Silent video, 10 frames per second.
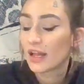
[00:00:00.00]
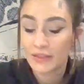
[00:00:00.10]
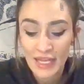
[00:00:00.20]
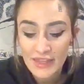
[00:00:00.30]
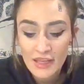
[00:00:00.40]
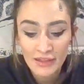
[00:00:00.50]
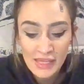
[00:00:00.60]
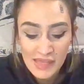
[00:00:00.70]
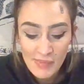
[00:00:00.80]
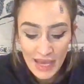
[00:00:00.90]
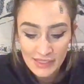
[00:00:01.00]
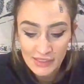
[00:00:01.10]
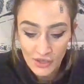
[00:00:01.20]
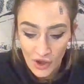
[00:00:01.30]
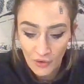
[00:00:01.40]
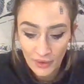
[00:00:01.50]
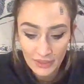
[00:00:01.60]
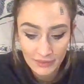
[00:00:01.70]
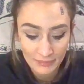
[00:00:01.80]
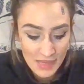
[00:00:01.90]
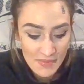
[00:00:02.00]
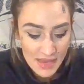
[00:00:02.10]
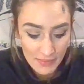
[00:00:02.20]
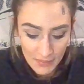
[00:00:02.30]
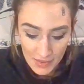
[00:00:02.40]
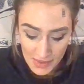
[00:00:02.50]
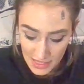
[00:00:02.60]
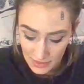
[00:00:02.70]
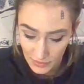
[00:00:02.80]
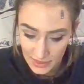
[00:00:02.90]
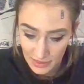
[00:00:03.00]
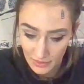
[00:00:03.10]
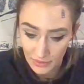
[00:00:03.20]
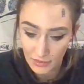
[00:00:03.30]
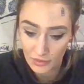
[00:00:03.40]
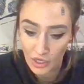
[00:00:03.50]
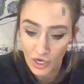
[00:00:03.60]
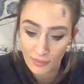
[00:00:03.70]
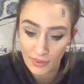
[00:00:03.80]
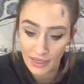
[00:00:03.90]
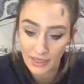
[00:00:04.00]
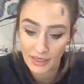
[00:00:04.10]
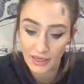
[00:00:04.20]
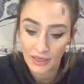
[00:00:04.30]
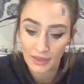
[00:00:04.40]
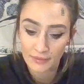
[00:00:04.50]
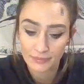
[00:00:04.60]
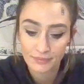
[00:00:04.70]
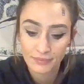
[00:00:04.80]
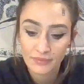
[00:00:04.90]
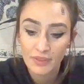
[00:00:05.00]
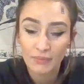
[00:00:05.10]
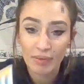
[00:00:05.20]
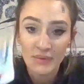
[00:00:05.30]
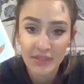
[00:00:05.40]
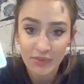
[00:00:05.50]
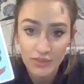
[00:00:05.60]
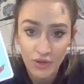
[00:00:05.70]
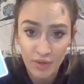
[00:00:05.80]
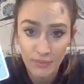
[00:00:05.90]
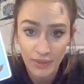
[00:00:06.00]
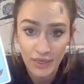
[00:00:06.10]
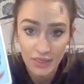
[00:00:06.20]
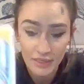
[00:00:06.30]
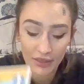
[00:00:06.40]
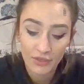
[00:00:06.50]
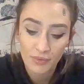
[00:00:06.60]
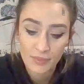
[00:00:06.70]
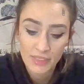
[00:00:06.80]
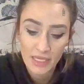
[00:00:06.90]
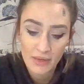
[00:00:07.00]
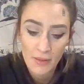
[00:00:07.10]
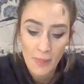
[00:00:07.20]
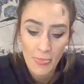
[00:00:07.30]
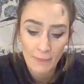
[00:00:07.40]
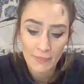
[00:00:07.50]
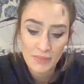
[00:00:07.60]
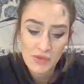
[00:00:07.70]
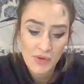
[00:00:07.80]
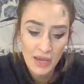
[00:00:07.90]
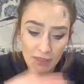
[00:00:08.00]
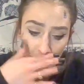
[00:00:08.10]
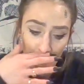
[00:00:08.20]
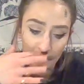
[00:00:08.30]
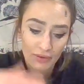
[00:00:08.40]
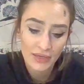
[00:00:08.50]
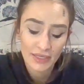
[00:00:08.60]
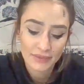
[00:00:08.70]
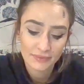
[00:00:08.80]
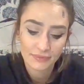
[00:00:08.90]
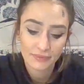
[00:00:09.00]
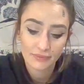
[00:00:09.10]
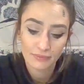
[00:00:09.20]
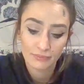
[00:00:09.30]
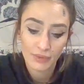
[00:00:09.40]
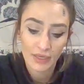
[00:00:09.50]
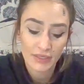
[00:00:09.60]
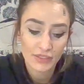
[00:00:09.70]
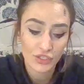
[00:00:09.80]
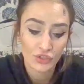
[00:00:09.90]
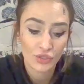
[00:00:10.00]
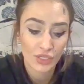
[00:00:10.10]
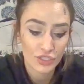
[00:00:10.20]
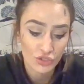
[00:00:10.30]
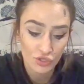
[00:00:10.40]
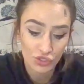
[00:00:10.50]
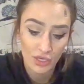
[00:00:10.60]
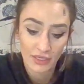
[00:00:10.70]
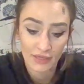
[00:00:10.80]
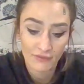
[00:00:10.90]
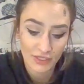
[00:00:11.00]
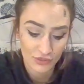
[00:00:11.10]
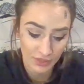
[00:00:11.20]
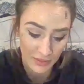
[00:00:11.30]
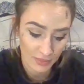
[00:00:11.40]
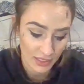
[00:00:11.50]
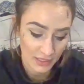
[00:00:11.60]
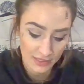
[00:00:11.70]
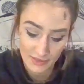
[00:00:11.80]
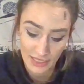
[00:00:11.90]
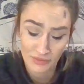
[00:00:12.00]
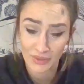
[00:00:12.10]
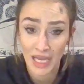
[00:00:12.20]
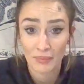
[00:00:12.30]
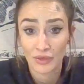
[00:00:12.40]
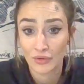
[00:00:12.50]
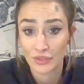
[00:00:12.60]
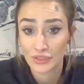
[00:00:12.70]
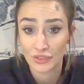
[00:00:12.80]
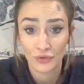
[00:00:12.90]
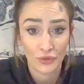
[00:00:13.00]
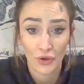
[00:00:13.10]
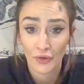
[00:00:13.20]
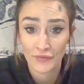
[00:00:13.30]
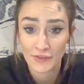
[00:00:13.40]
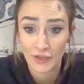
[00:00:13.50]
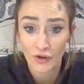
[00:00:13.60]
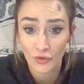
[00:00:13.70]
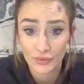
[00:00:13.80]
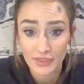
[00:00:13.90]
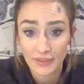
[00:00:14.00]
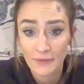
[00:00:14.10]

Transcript: Let that let the past go. Maybe maybe this was a, a heartbreak. Um, maybe this was a heartbreak. You know what I'm saying? Maybe you had your heart broken, but you're gonna charge on in victory because that's what Capricorns do. Y'all is the goat.